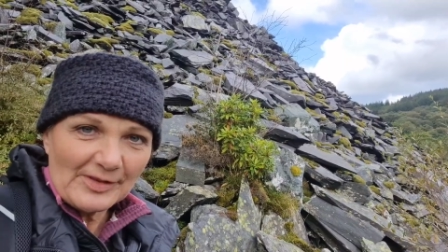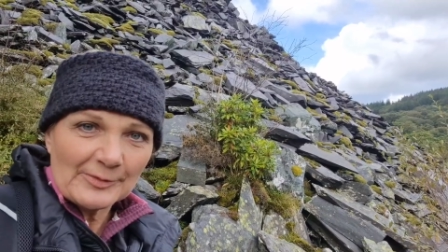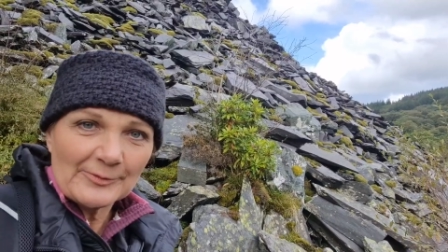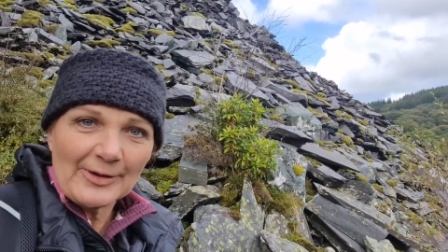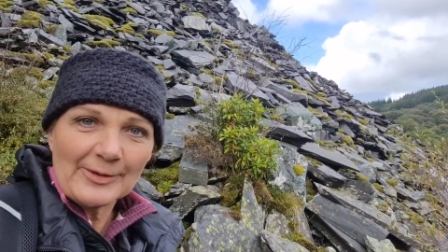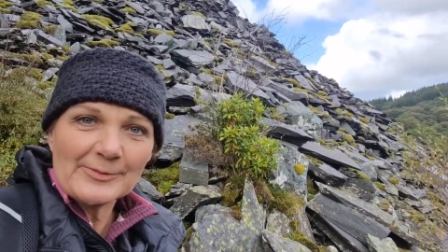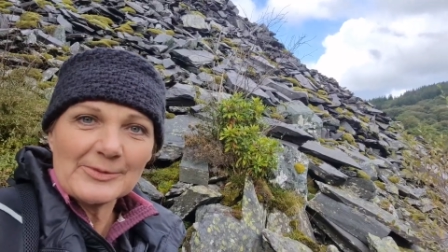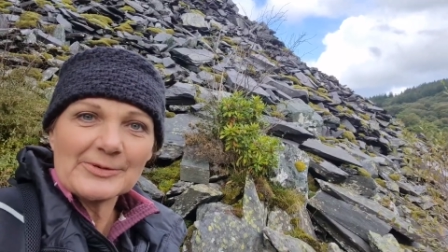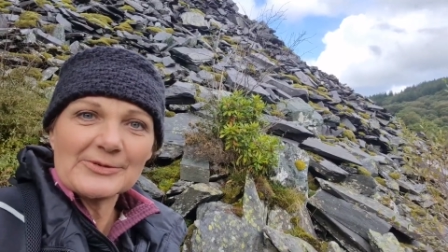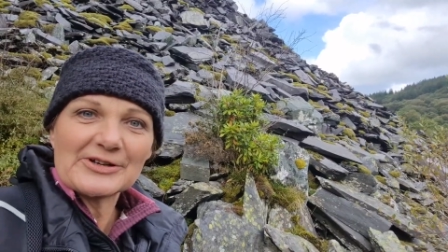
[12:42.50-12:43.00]

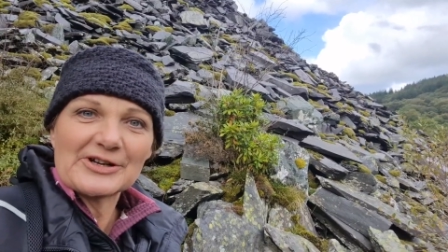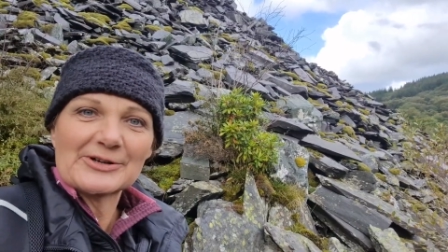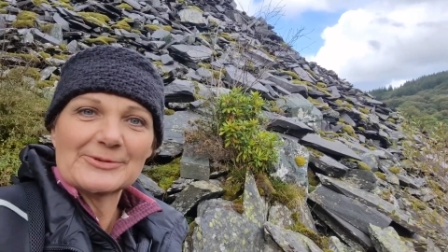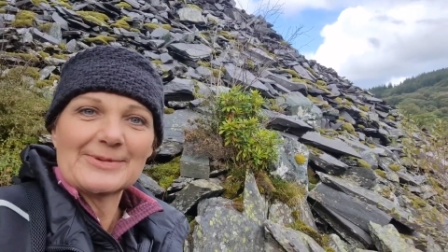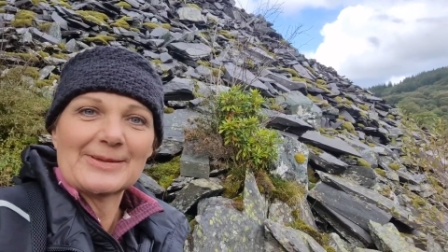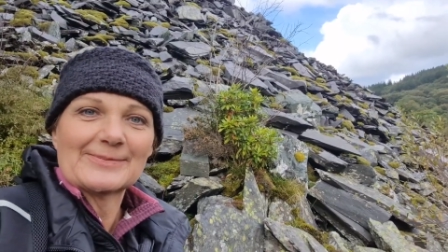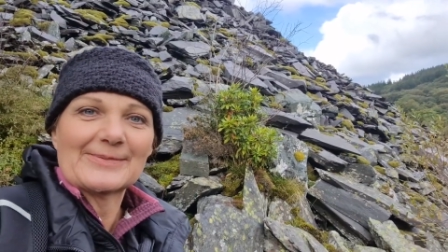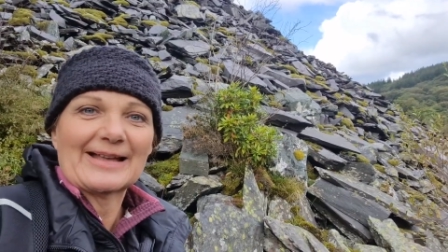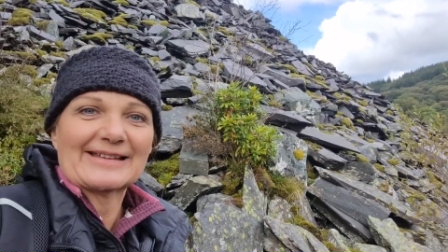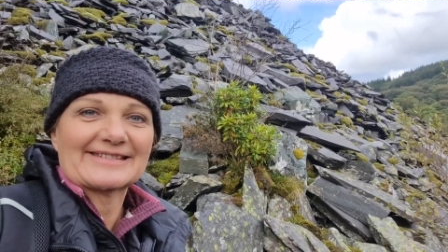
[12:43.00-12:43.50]
when we were
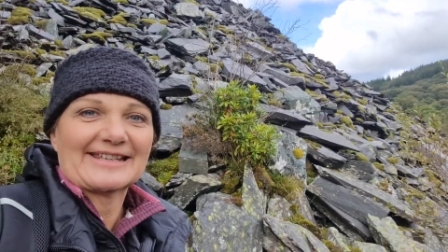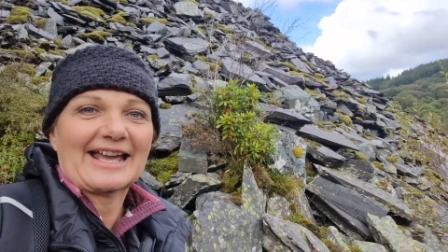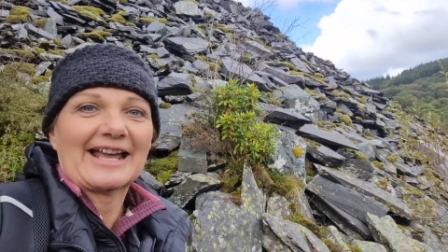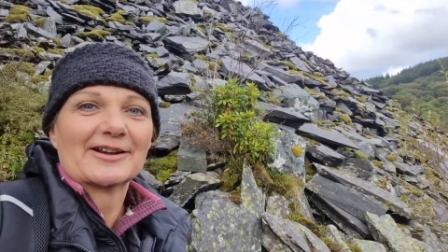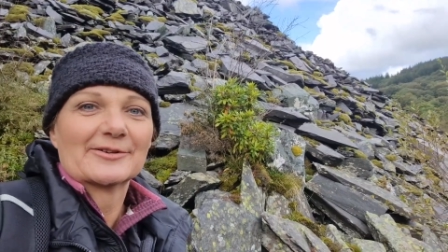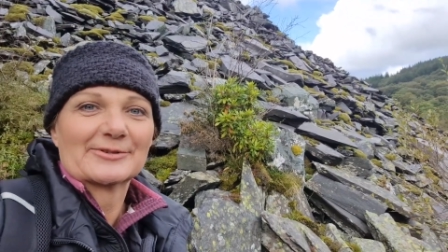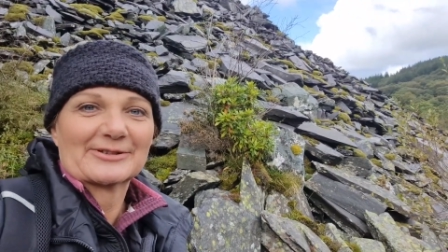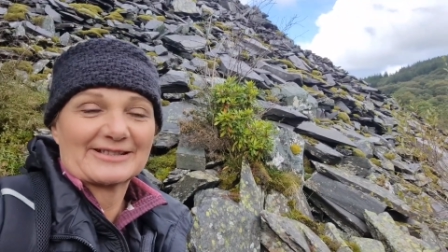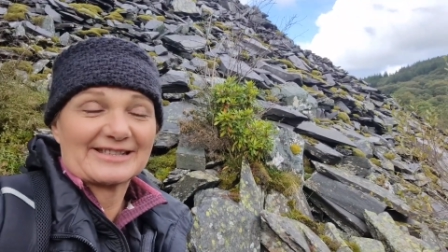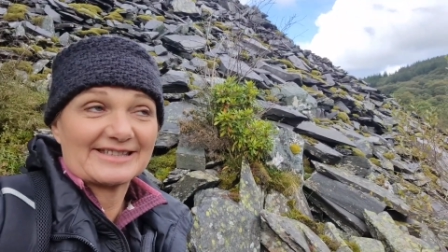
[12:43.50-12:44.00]
coming back
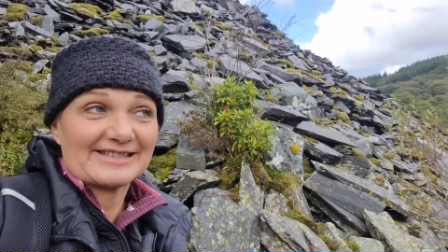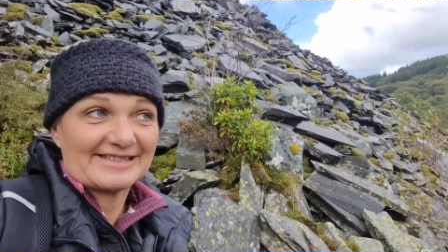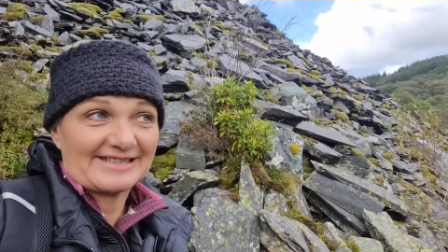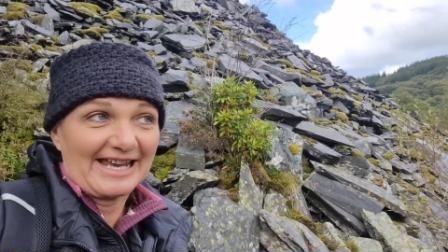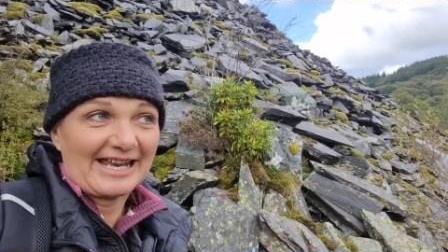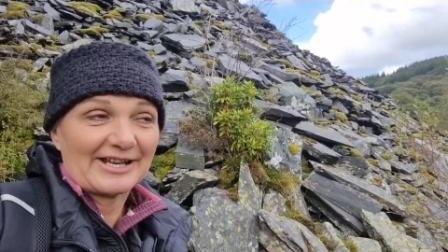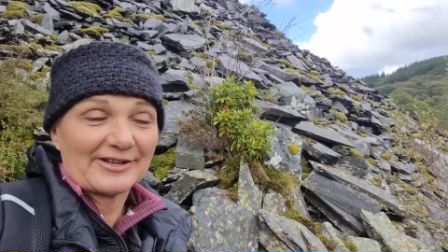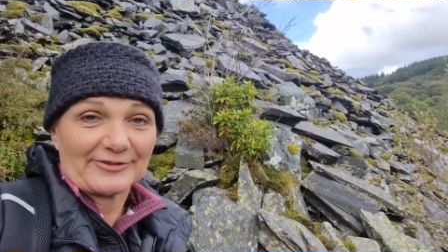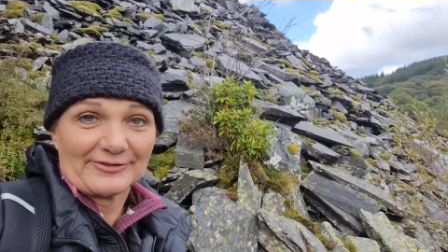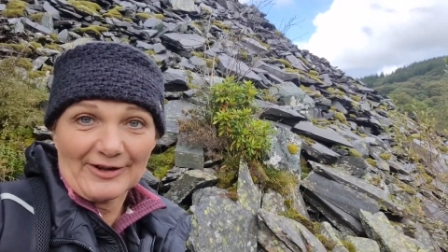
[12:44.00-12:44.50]
down, I wanted to
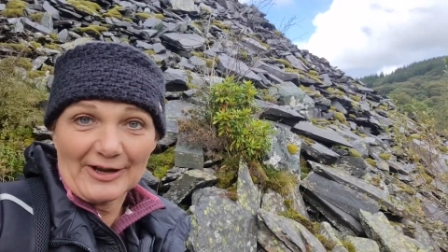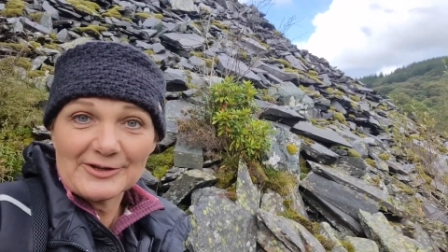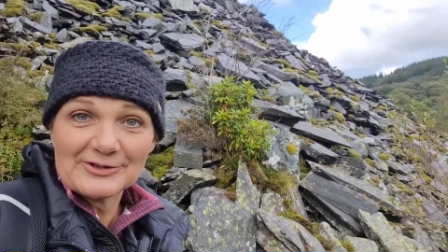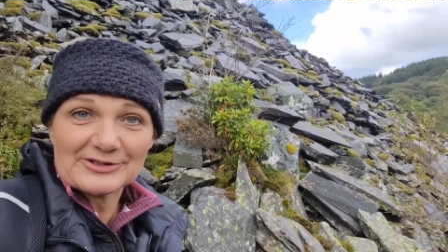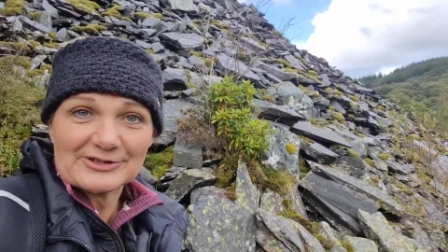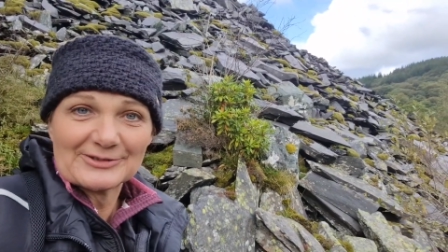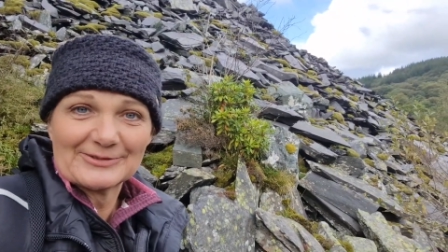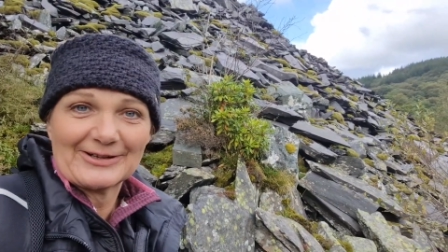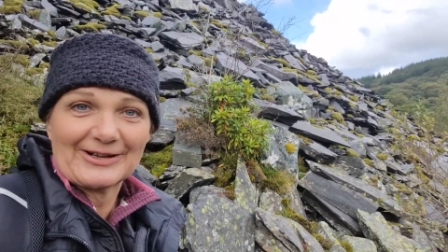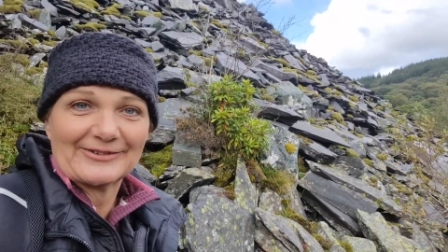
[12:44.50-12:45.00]
take a
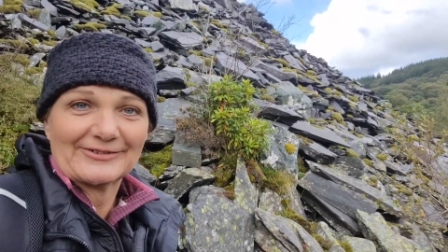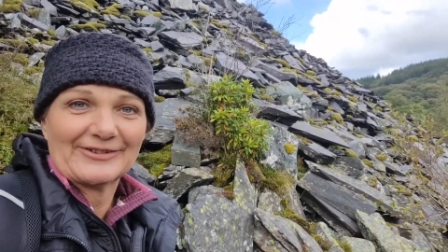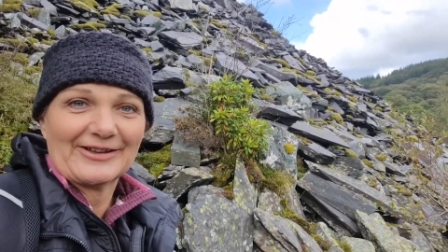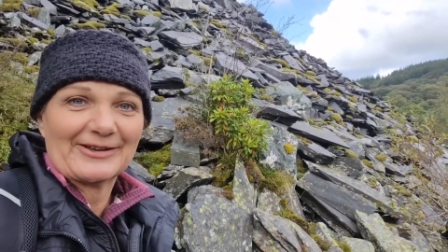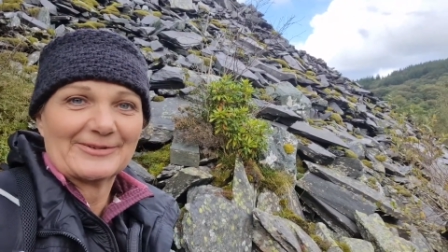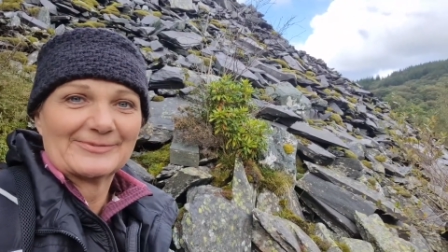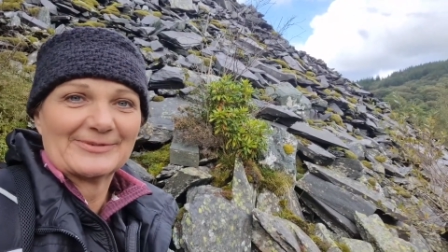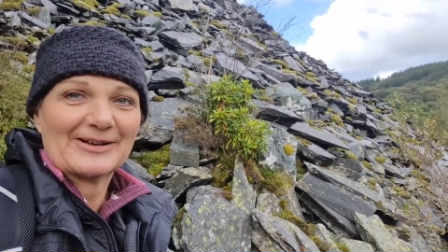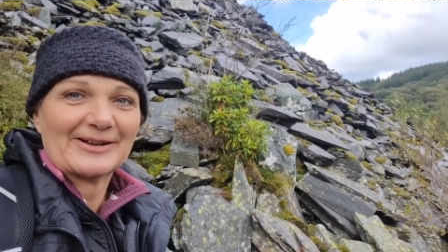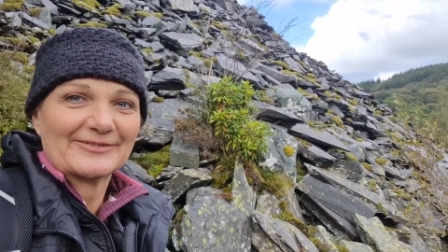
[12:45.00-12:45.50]
photo of him,